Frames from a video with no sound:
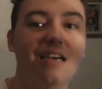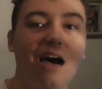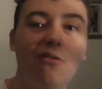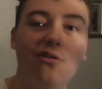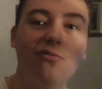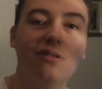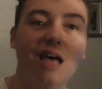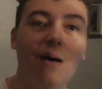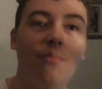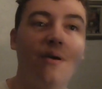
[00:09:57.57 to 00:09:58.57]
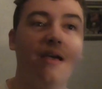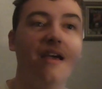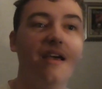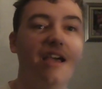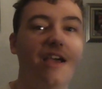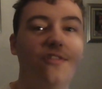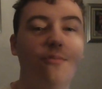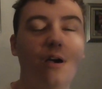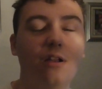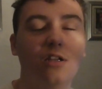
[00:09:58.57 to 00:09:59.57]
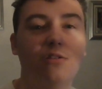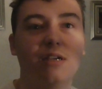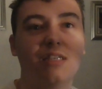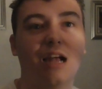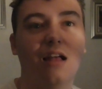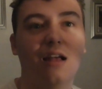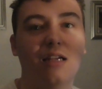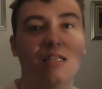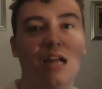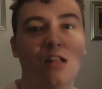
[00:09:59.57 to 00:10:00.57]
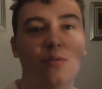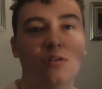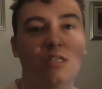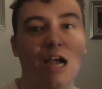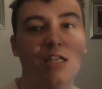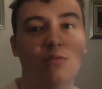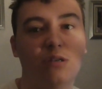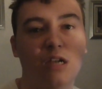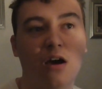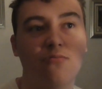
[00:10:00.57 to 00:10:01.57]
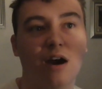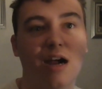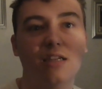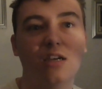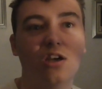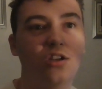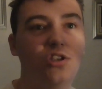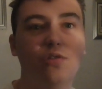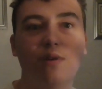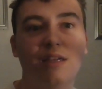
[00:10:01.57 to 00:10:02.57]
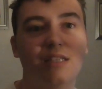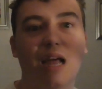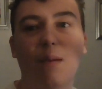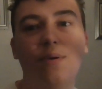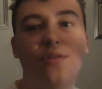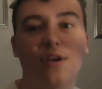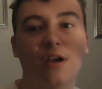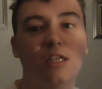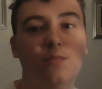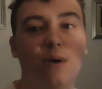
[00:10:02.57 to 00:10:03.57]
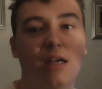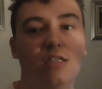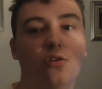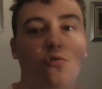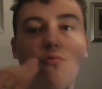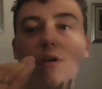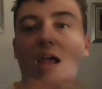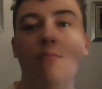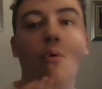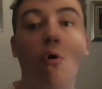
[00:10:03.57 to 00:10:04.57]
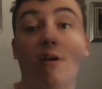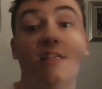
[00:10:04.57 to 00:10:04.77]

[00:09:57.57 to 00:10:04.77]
How cool would that be? If they weren't going to do Excal Excalibur's site into a dark ride, do it as an amphitheatre space and create more